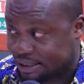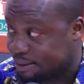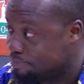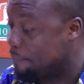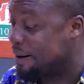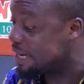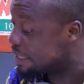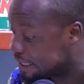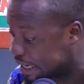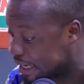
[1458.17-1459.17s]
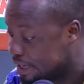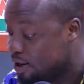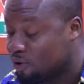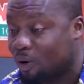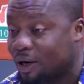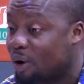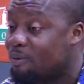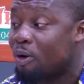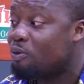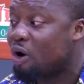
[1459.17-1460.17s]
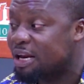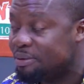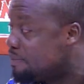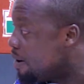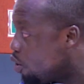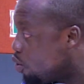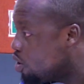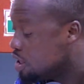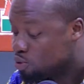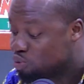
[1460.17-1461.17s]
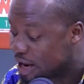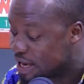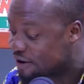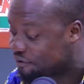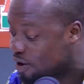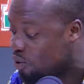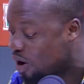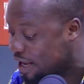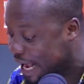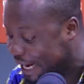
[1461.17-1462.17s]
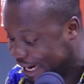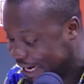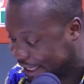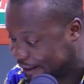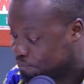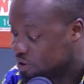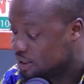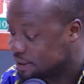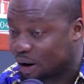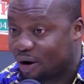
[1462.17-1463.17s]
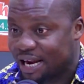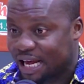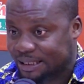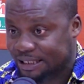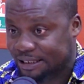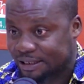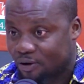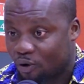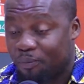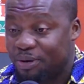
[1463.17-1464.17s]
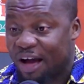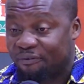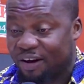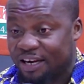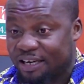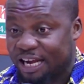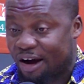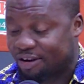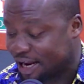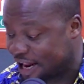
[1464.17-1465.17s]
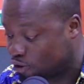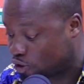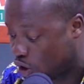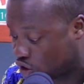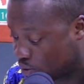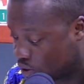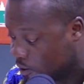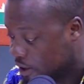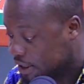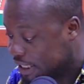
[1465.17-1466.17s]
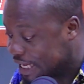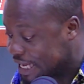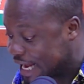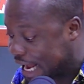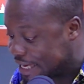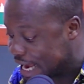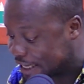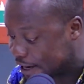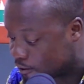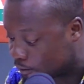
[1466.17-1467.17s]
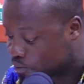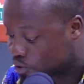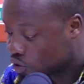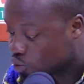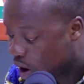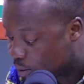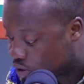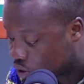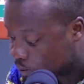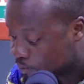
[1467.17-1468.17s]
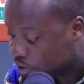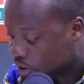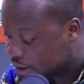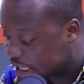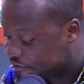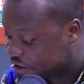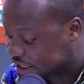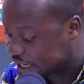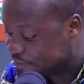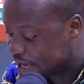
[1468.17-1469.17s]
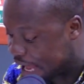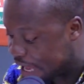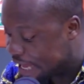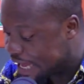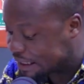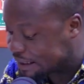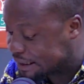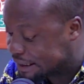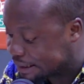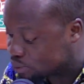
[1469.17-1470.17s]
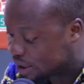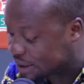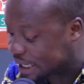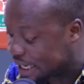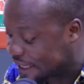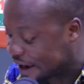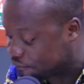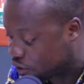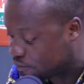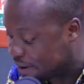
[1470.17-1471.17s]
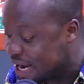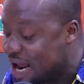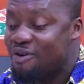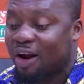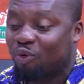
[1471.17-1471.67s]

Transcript: Papa Neddy, do I own the uncle, you bow, where your friend Rocker can make zero election. Obia Van Nehaya de Coronomo, Nayaka Yaka, you know, Womono, say first Abia, STDs was at the time for malaria.